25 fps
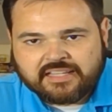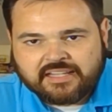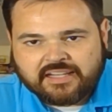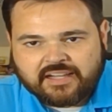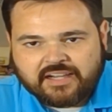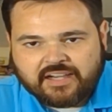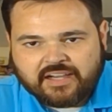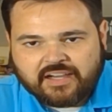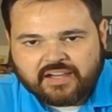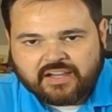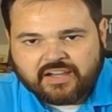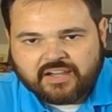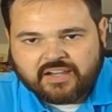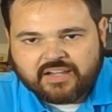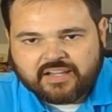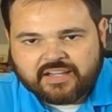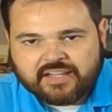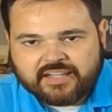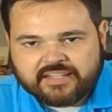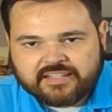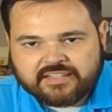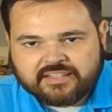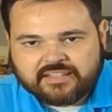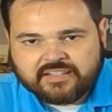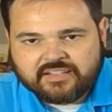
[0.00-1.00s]

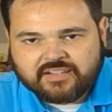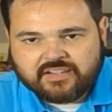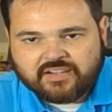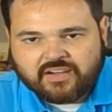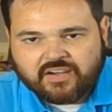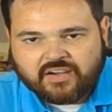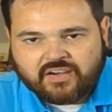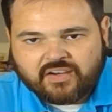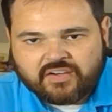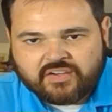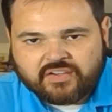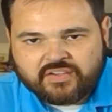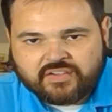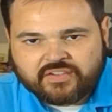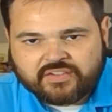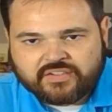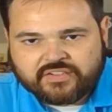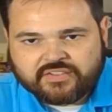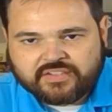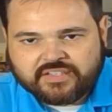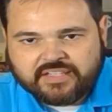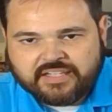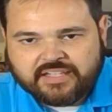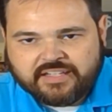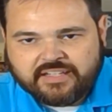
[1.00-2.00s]
on
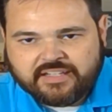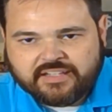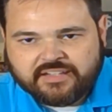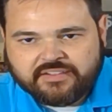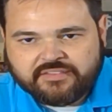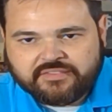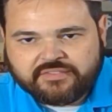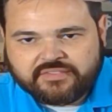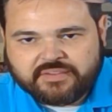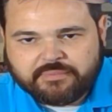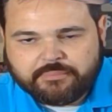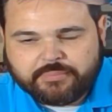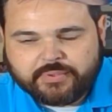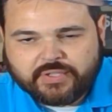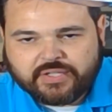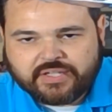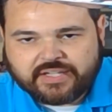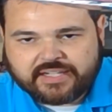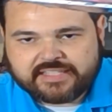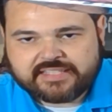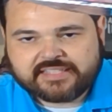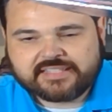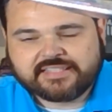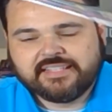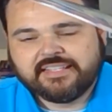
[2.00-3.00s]
all of the
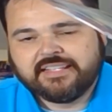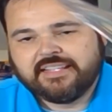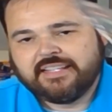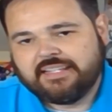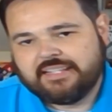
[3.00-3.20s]
books,